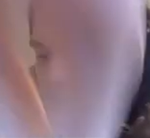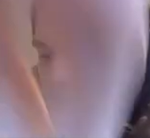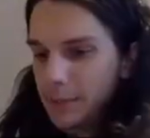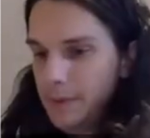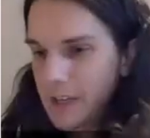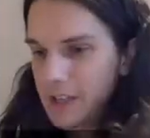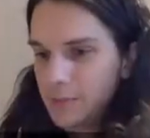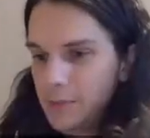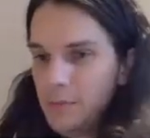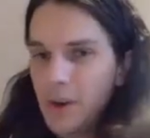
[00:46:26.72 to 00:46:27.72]
let me make
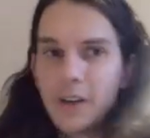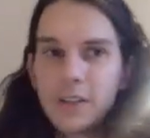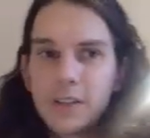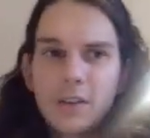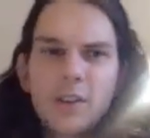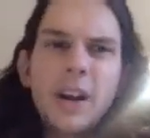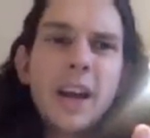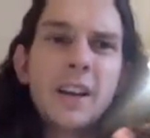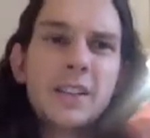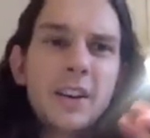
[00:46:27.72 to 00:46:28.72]
some remarks. All right,
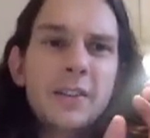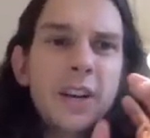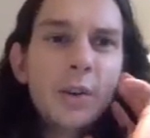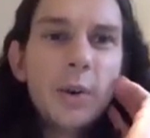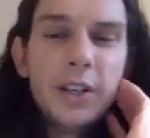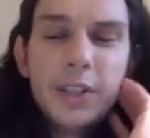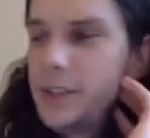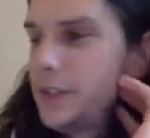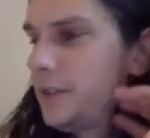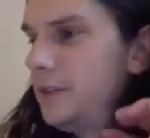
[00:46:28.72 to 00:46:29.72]
actually, are there any
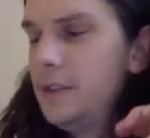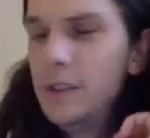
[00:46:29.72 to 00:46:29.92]
questions?